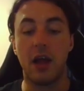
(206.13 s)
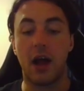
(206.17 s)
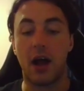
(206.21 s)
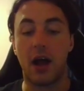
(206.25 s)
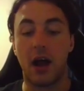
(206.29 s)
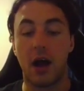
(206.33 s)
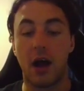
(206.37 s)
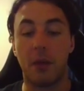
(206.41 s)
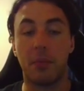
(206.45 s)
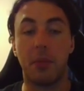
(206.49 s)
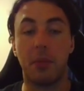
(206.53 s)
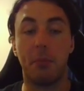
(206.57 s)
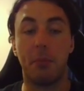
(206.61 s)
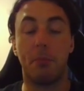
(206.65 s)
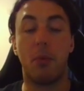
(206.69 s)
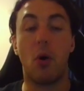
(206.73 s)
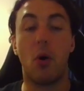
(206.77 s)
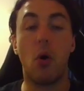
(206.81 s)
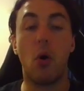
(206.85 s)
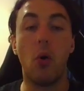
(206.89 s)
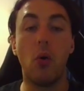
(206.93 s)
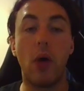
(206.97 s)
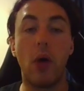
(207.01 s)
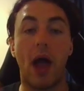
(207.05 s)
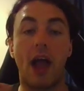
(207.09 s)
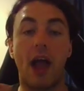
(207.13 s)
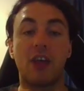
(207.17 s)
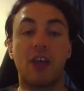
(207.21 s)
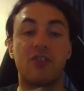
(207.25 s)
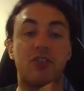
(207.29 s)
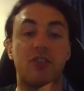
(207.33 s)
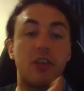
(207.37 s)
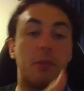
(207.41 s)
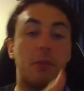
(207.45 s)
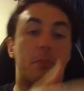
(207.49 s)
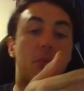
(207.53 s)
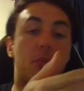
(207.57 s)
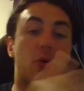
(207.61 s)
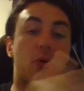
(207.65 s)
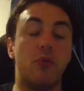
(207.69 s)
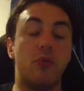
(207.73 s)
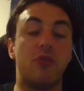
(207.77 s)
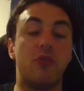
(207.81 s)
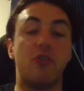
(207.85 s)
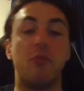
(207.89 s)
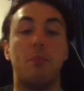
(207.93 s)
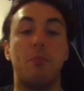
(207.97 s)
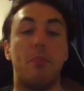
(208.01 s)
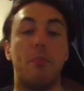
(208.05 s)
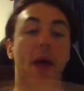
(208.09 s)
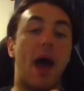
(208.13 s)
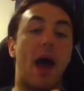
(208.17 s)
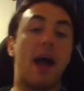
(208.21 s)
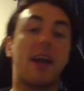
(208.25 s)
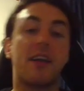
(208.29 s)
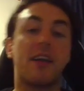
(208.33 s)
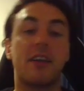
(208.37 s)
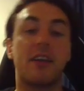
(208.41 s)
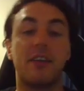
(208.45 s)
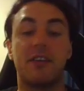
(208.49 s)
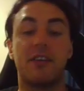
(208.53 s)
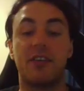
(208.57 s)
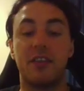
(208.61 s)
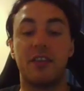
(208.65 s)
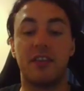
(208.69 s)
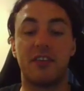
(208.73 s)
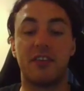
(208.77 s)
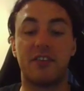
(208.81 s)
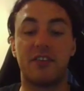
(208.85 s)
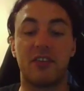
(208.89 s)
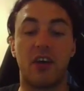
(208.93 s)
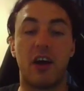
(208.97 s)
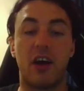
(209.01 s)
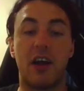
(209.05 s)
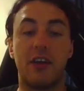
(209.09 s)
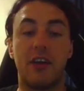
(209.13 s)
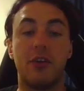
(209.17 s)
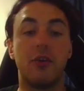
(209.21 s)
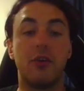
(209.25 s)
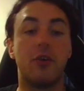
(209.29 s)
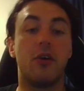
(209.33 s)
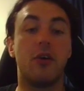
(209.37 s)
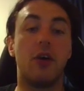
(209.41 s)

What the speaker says: the ball actually pulls you back to the side,